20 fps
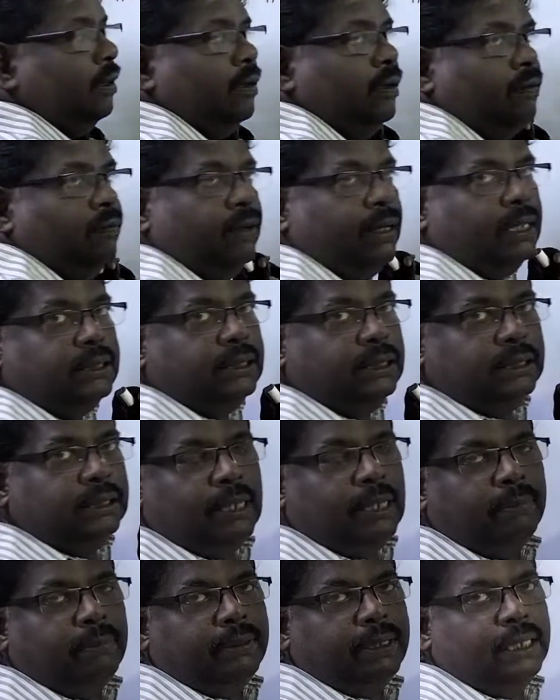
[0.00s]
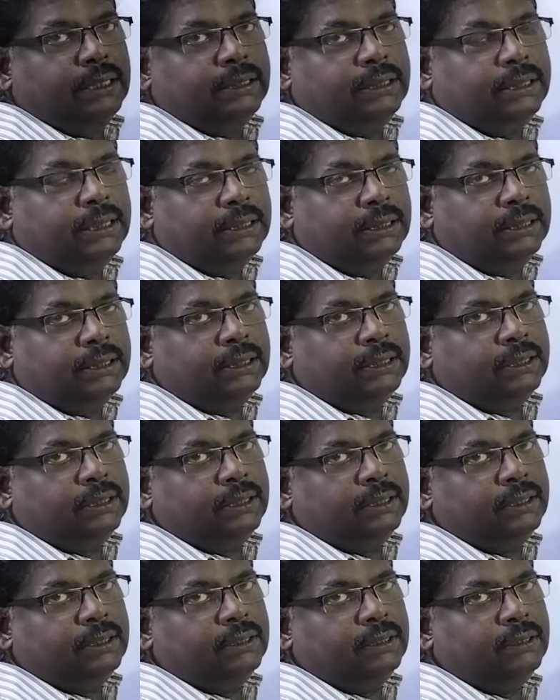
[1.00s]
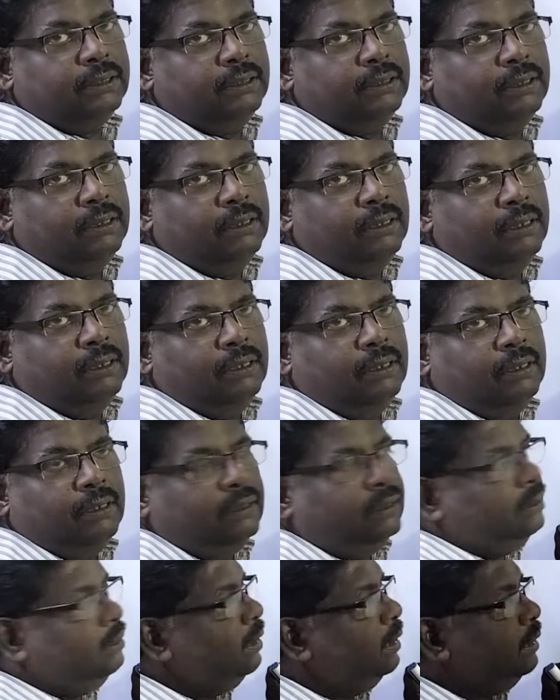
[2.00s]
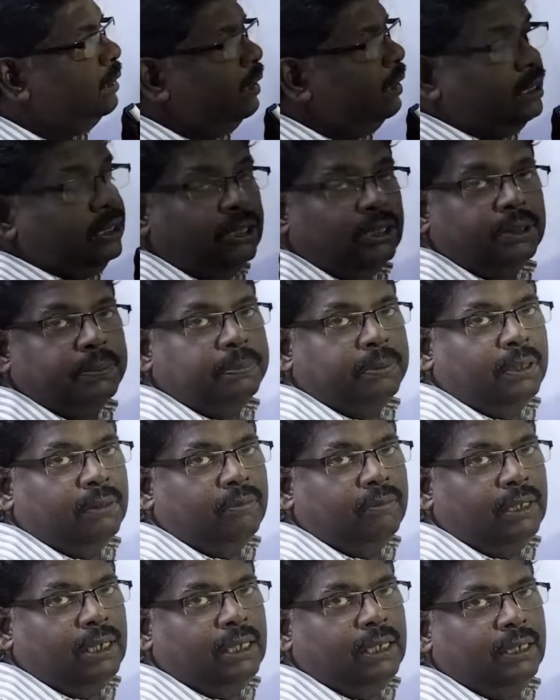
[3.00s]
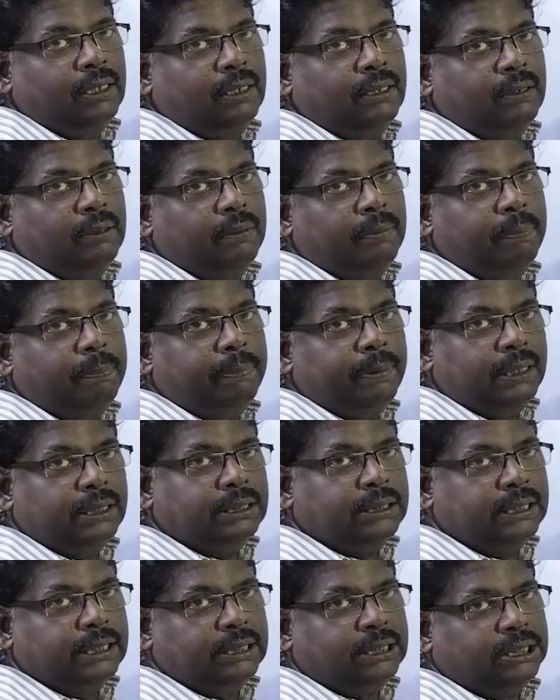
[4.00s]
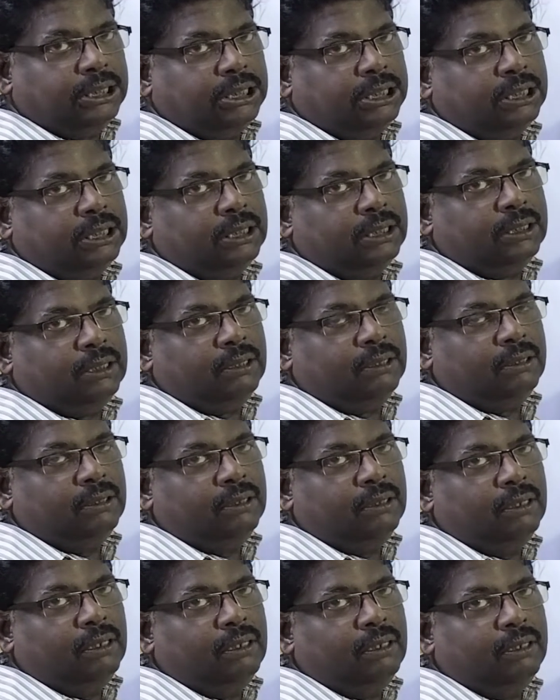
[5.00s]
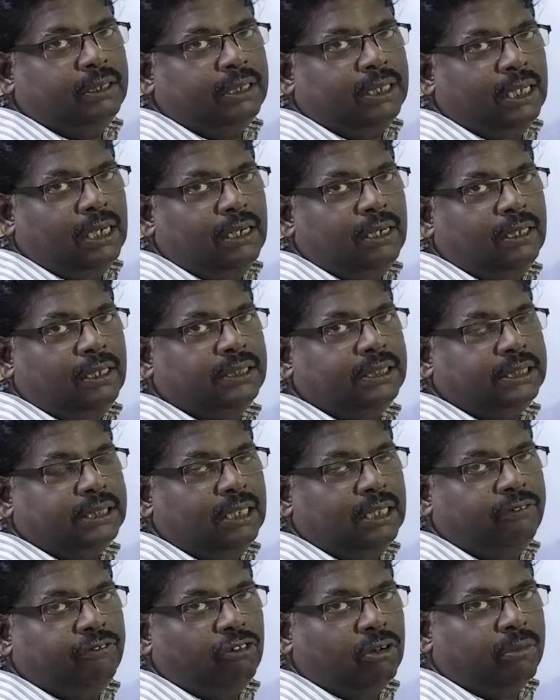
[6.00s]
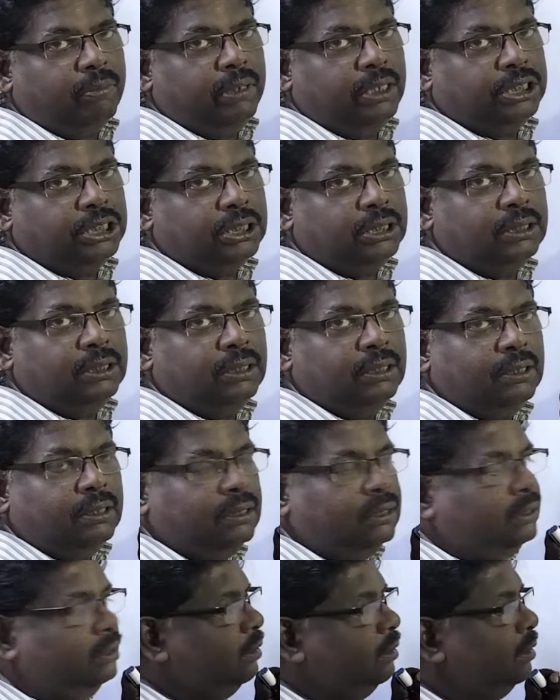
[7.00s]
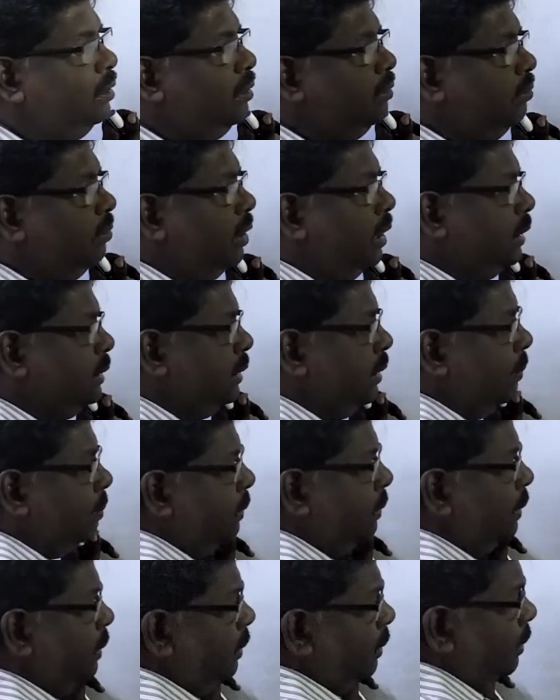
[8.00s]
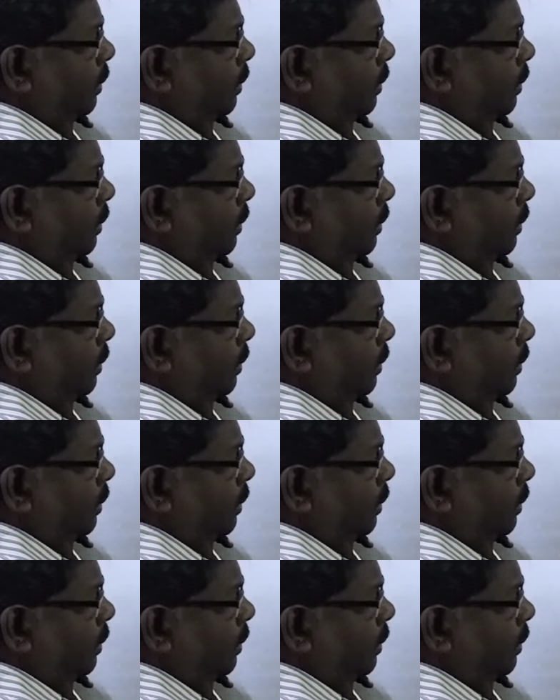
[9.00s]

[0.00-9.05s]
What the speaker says: Whereas in some cases, that the endosperm will persist till seed formation. For example,